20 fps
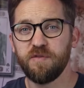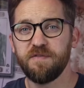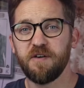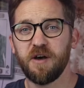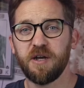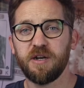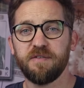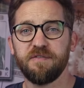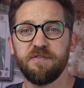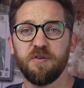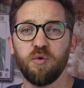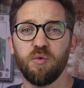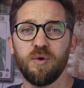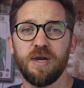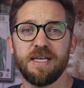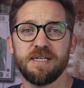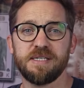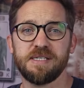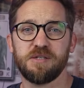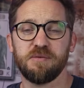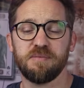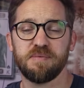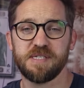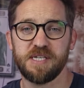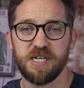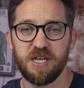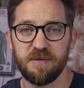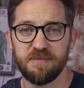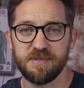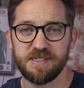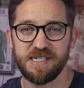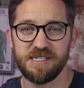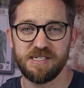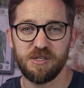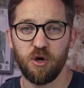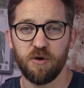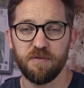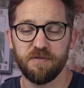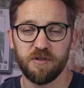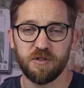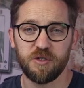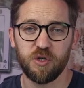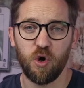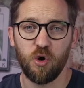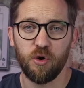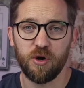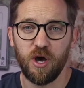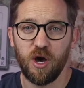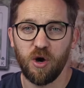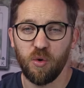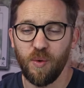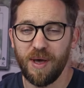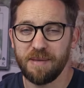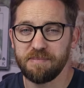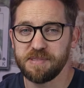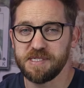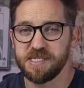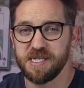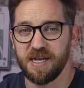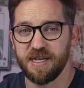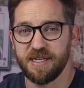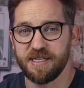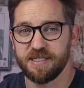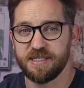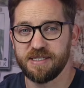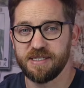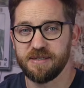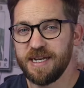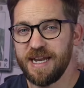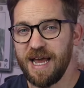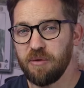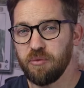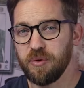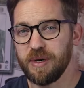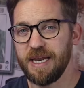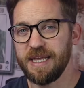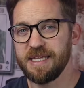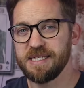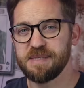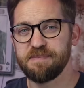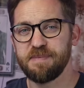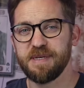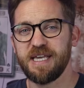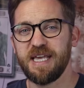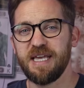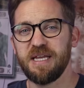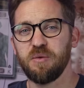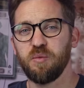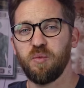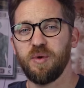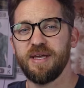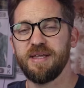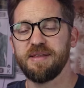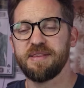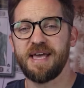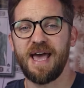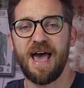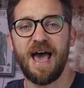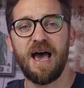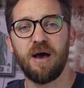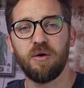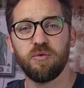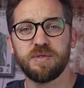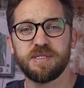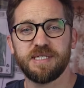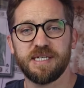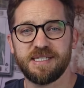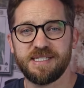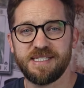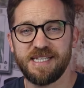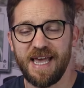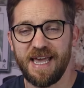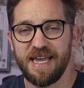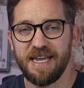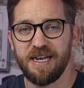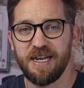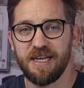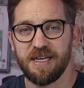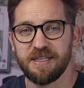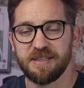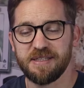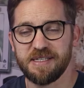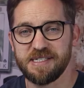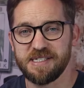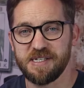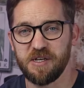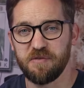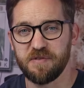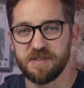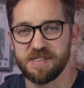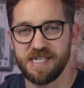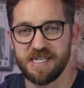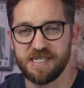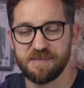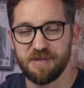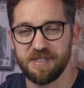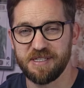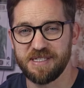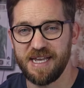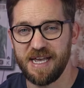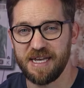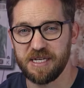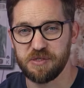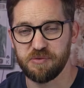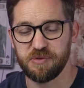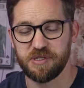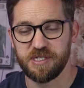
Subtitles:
find a full list of services offered on our website. Now let's begin with how to tailor the self-assessment tax